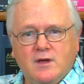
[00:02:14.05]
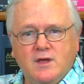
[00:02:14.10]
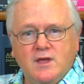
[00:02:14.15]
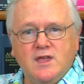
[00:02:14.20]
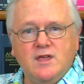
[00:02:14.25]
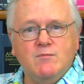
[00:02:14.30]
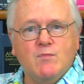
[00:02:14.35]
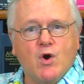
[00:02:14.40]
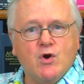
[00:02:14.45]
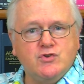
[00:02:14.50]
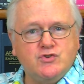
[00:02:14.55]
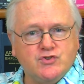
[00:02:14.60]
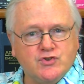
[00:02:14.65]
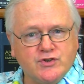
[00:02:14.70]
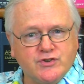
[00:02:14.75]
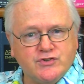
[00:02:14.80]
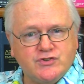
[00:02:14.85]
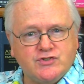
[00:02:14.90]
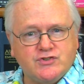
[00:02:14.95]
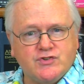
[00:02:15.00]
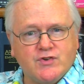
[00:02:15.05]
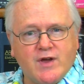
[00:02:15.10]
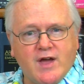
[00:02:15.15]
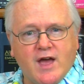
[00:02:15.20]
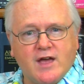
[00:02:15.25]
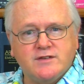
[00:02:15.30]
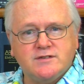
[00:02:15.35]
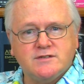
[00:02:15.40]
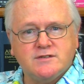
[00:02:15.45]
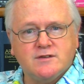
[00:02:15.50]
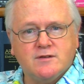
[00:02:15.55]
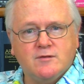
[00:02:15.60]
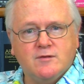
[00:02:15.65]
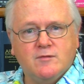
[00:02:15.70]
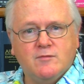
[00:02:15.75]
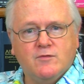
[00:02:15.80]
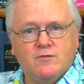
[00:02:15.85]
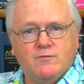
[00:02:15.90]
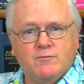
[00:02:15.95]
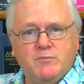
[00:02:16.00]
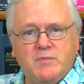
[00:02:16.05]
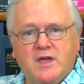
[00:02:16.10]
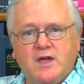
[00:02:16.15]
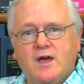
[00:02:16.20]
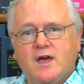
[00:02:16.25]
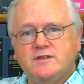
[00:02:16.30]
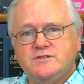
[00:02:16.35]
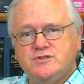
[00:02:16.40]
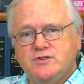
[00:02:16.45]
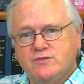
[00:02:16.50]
emotional distress because